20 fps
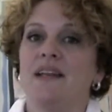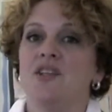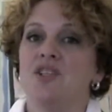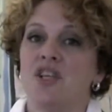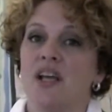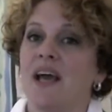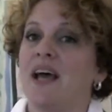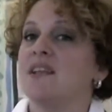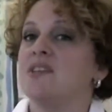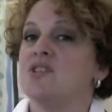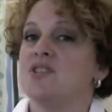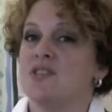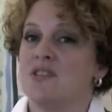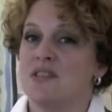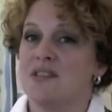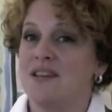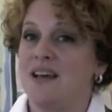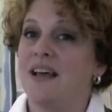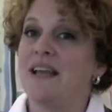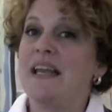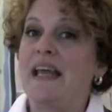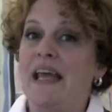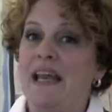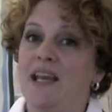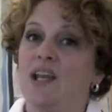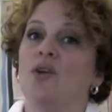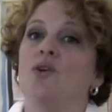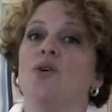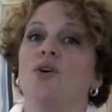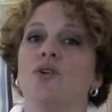and Chad's just not
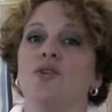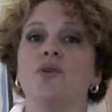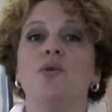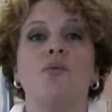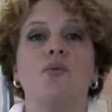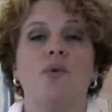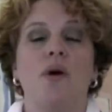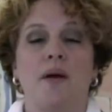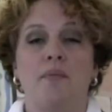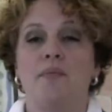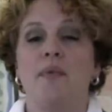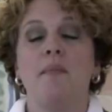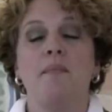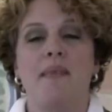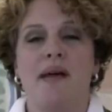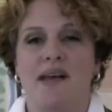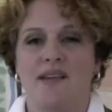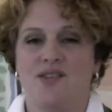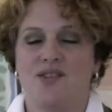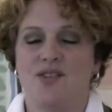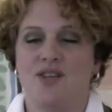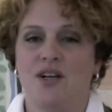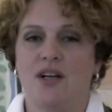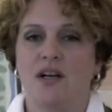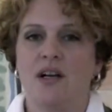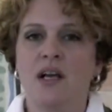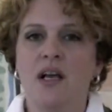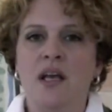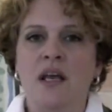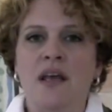any old
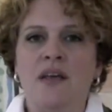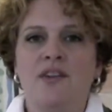webmaster.